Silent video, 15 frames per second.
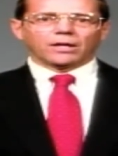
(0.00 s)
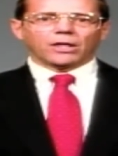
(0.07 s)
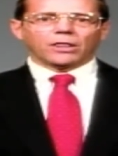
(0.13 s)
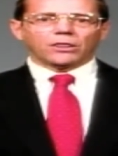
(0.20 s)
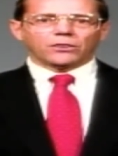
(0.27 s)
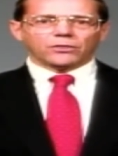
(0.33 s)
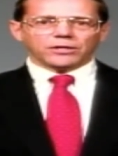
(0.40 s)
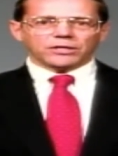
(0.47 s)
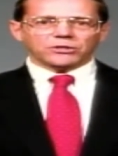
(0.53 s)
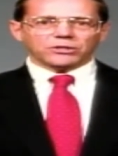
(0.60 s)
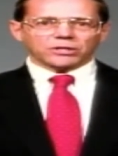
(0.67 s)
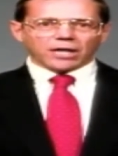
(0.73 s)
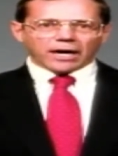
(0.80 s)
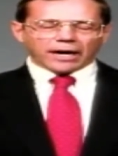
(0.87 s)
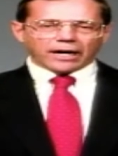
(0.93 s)
This
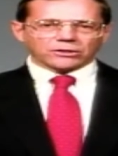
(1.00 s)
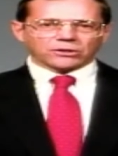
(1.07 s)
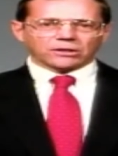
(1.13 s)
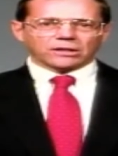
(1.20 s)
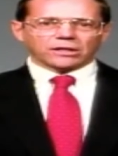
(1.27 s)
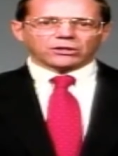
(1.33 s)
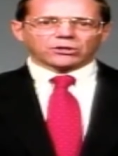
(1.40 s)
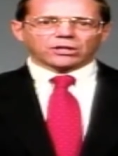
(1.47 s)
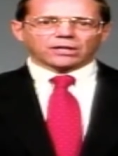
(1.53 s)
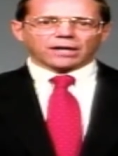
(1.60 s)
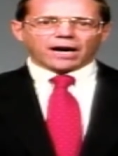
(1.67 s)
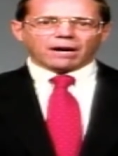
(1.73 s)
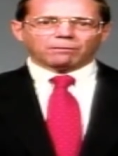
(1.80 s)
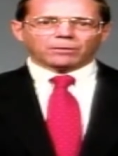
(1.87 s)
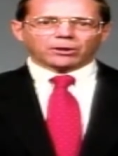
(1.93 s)
task is
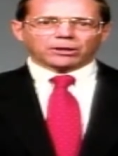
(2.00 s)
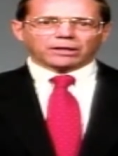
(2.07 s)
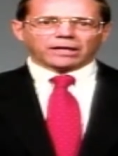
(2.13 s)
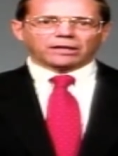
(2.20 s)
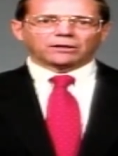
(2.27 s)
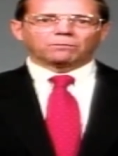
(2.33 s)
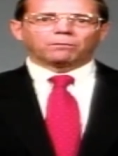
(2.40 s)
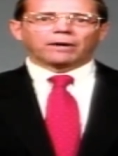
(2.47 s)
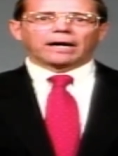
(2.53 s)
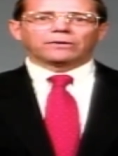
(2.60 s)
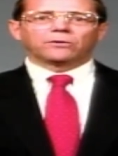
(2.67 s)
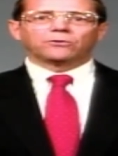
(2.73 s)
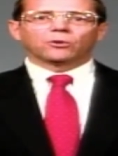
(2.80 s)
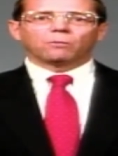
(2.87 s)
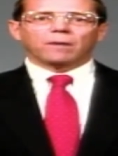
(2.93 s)
complicated by
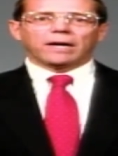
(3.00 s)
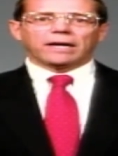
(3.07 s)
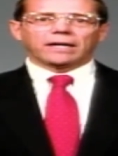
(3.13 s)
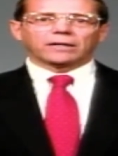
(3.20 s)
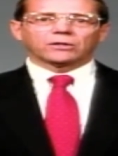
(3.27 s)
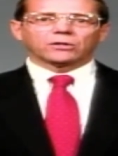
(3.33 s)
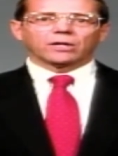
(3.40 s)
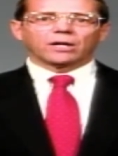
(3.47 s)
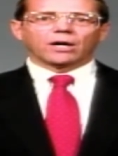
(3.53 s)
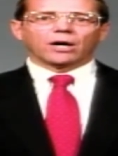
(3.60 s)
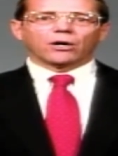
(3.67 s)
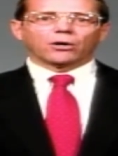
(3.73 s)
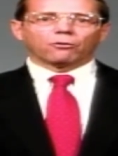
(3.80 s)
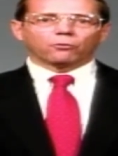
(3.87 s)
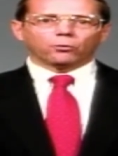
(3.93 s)
the demands
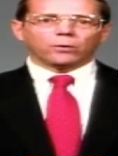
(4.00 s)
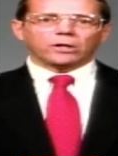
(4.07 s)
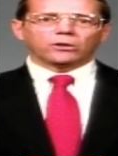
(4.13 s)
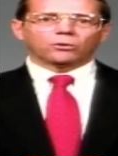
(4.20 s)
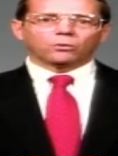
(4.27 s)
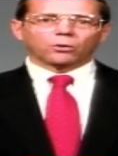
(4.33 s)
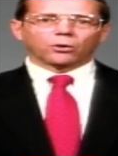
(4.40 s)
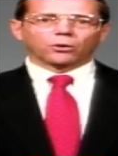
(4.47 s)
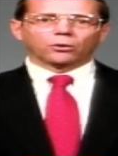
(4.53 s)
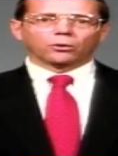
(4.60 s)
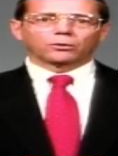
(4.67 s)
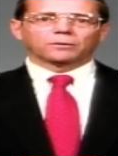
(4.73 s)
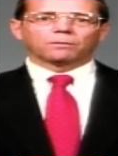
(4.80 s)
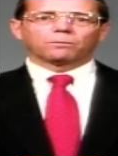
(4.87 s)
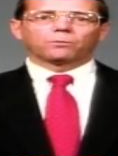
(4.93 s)
of
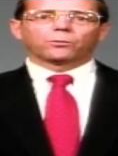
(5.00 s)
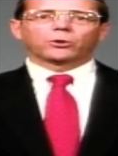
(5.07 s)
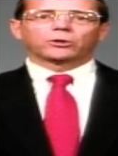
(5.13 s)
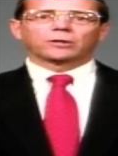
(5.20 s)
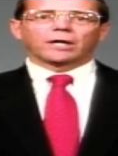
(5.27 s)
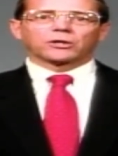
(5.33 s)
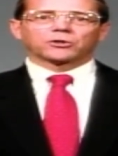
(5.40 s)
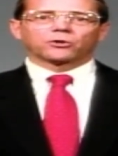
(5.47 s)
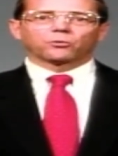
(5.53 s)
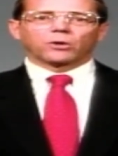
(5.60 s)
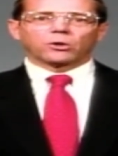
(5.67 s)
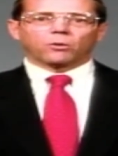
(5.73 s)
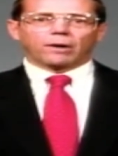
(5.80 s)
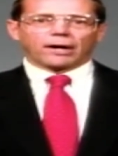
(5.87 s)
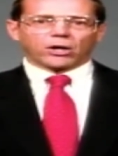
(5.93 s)
real-world production
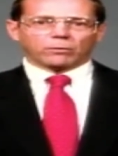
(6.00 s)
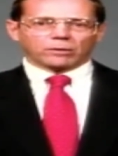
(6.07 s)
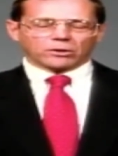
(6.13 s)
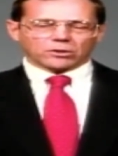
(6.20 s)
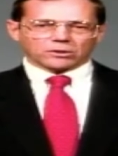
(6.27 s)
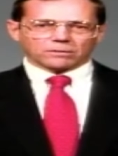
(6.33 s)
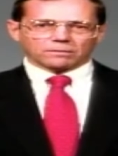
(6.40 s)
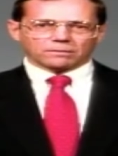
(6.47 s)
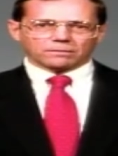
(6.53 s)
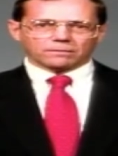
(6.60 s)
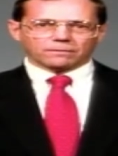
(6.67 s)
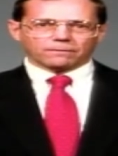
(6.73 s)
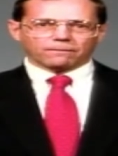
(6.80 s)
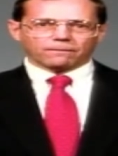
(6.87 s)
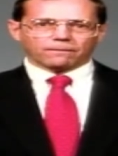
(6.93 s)
requirements.
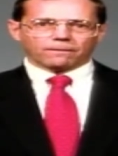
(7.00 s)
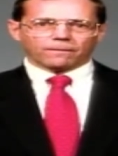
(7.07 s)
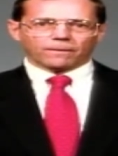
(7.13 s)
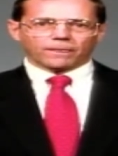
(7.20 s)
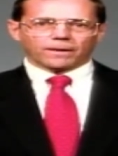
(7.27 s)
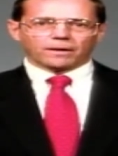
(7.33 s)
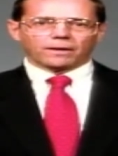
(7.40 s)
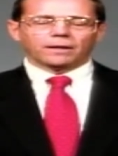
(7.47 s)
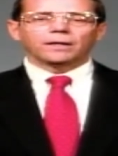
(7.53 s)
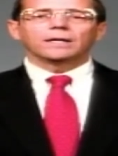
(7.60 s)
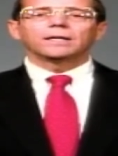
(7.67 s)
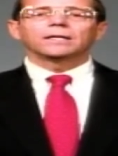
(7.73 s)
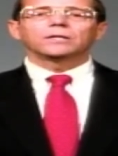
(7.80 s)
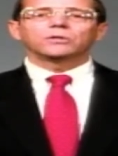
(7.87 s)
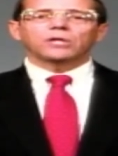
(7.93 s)

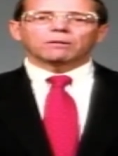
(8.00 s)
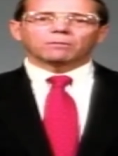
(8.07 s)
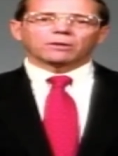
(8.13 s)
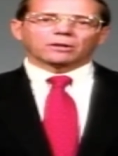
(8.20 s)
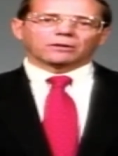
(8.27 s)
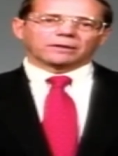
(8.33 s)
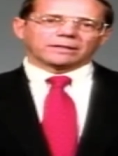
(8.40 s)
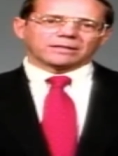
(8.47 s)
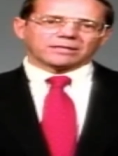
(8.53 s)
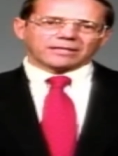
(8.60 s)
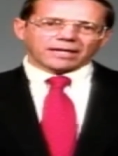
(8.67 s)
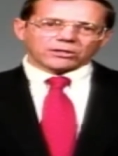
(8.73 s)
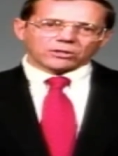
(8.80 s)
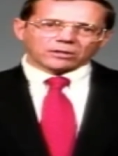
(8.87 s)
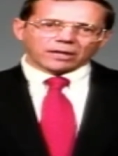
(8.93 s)
Typically,
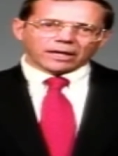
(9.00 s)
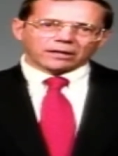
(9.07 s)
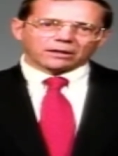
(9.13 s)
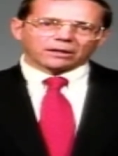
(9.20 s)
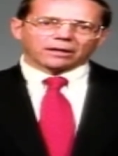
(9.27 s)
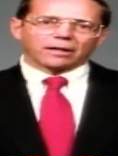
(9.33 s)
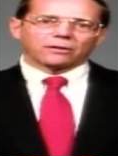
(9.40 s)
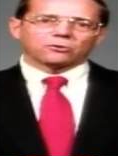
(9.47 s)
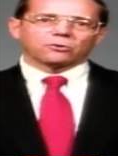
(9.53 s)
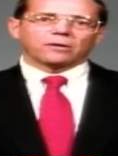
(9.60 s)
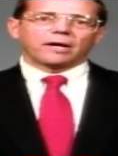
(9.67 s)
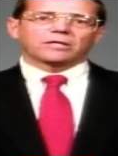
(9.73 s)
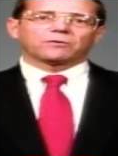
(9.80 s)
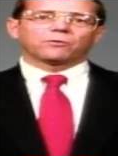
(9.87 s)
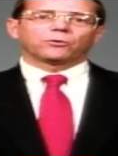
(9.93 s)
test data on
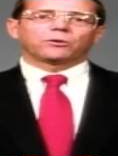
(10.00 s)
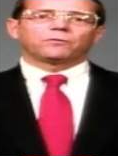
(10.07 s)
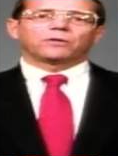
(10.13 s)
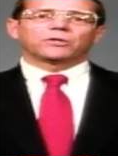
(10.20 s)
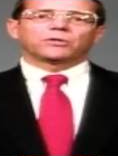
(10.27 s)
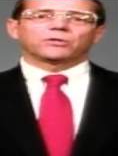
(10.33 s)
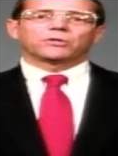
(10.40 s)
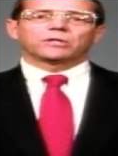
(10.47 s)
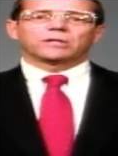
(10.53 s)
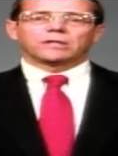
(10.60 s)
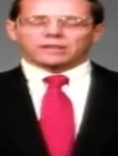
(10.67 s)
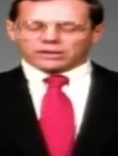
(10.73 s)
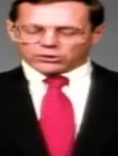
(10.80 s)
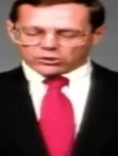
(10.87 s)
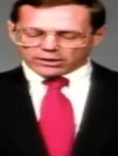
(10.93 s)
transfer
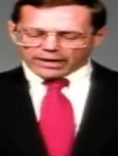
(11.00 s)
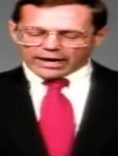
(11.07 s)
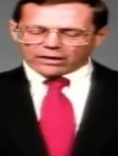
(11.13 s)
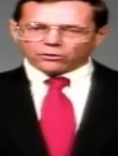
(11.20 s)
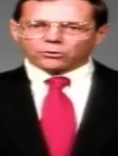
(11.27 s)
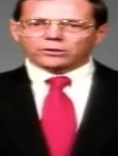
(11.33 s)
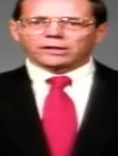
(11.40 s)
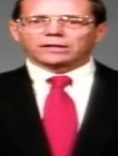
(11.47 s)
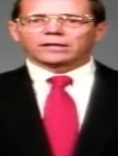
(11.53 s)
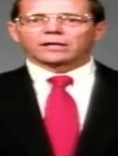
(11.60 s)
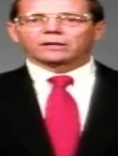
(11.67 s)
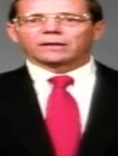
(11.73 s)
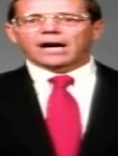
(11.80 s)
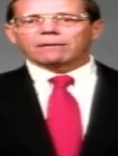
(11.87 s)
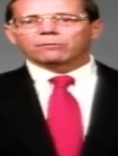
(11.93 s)
efficiency is gathered in
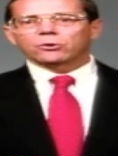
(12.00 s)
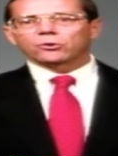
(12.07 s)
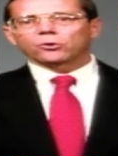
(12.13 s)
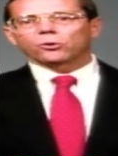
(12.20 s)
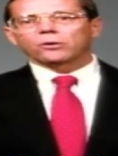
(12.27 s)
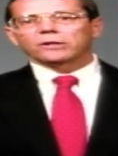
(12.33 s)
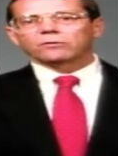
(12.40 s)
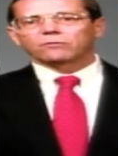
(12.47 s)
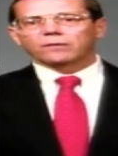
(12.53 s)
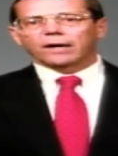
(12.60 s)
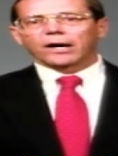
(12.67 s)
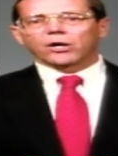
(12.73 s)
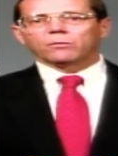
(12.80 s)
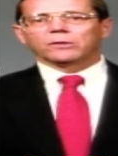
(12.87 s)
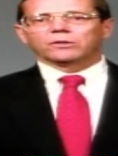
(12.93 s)
a laboratory
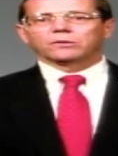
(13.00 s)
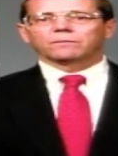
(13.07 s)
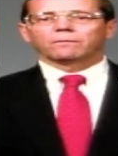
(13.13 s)
environment